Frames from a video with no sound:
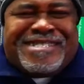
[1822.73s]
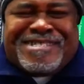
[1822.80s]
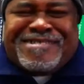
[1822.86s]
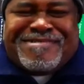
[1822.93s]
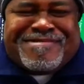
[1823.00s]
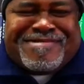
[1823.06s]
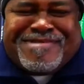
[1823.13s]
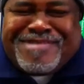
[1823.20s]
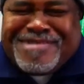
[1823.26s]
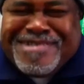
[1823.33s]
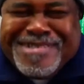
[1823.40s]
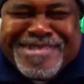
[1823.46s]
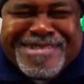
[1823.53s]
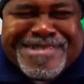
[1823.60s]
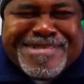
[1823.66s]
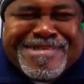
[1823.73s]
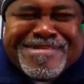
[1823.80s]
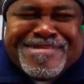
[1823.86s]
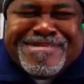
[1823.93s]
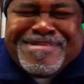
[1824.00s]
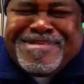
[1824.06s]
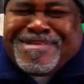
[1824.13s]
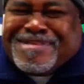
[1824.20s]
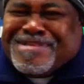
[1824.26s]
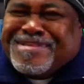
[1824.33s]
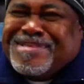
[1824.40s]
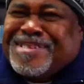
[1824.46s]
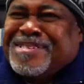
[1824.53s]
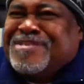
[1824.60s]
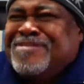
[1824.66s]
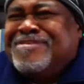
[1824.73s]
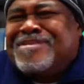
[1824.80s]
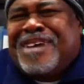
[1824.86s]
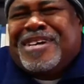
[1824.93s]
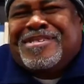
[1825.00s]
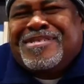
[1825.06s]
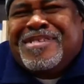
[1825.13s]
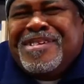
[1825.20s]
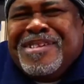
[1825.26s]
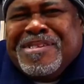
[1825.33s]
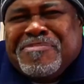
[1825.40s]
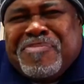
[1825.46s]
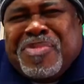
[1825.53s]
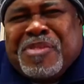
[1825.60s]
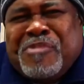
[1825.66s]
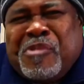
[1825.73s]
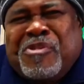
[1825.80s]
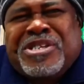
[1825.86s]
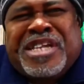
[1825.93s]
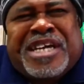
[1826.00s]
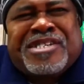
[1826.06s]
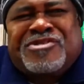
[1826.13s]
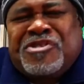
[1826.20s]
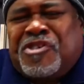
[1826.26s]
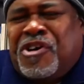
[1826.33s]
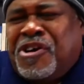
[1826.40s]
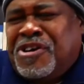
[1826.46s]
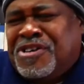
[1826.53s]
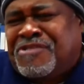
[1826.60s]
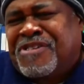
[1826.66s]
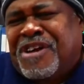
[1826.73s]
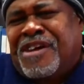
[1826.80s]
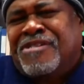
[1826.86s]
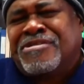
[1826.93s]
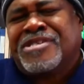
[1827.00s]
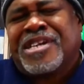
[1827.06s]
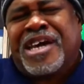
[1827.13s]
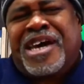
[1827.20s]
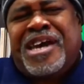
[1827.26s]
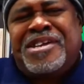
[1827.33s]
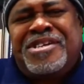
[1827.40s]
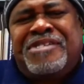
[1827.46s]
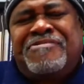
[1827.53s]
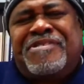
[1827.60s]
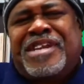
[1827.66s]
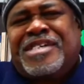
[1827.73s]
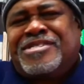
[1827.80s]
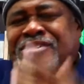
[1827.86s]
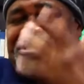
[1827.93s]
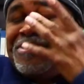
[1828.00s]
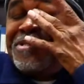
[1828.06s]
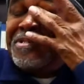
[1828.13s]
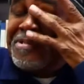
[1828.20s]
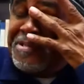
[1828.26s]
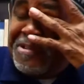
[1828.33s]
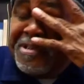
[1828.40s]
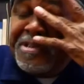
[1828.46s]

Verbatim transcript: So yeah, so I used. I, but one day I took all the Krylons that I had left and I did a